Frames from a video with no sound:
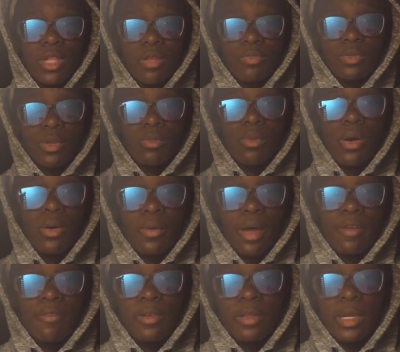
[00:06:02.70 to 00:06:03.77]
if we won't, I
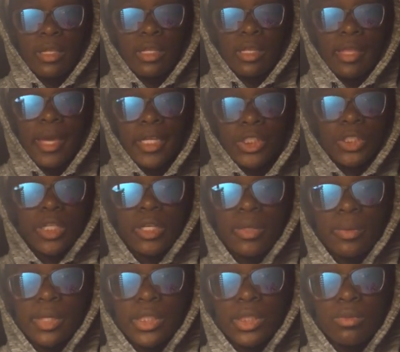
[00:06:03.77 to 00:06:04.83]
feel like the next
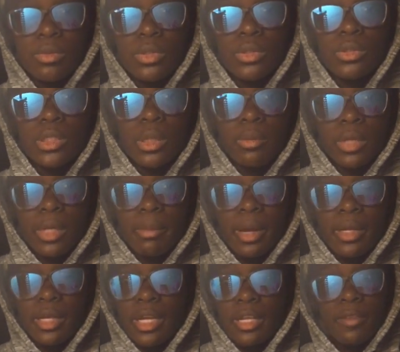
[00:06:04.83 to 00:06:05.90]
generation will do something about
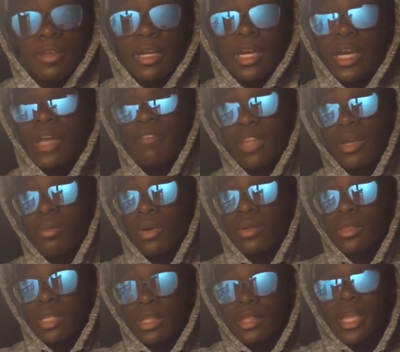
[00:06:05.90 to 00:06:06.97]
it. And if they won't,
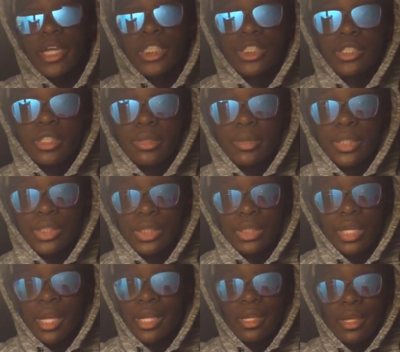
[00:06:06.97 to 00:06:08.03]
the next generation,
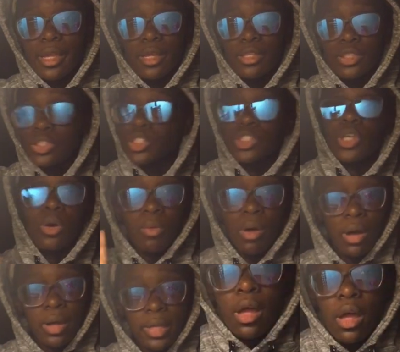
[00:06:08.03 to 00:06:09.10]
and so
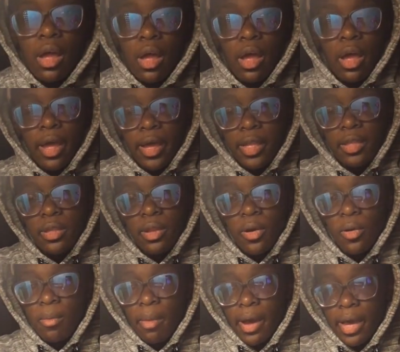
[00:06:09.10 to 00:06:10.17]
on. I
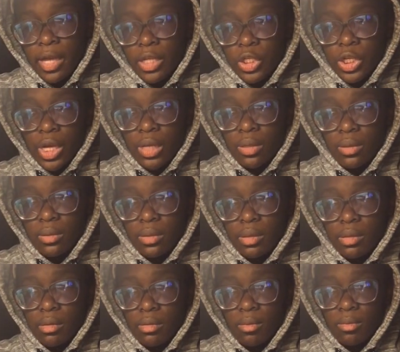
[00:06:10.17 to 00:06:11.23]
know my channel
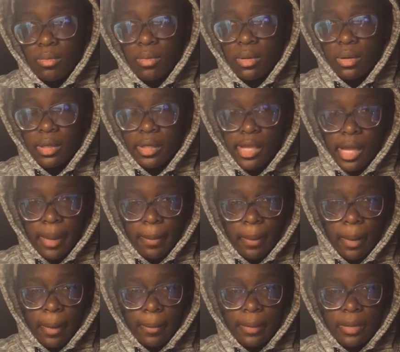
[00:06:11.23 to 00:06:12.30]
isn't really that
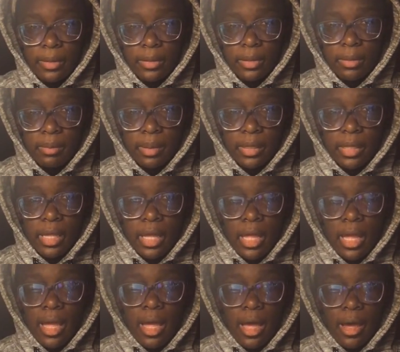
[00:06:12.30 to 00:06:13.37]
popular, but
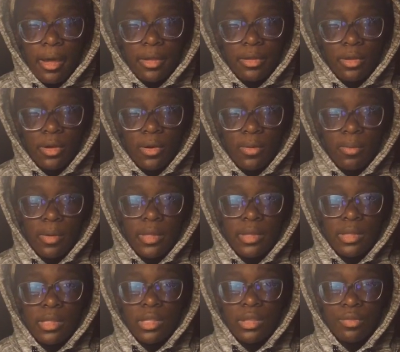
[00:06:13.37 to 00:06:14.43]
I know
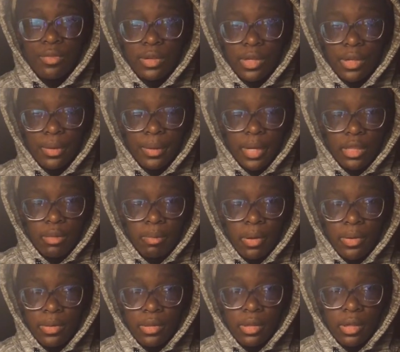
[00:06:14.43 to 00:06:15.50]
once this video gets
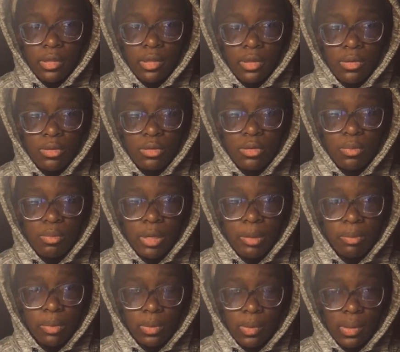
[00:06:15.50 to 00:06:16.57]
posted on YouTube,
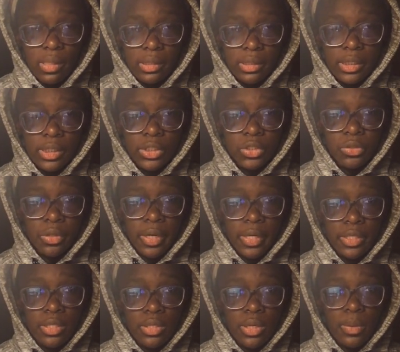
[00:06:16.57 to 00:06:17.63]
people will at least try
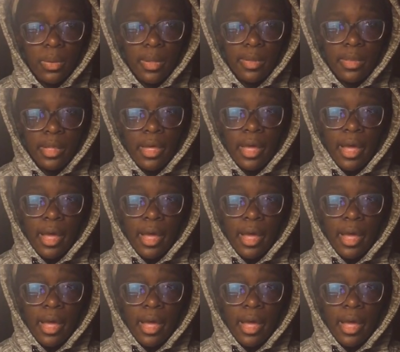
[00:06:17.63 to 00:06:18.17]
to notice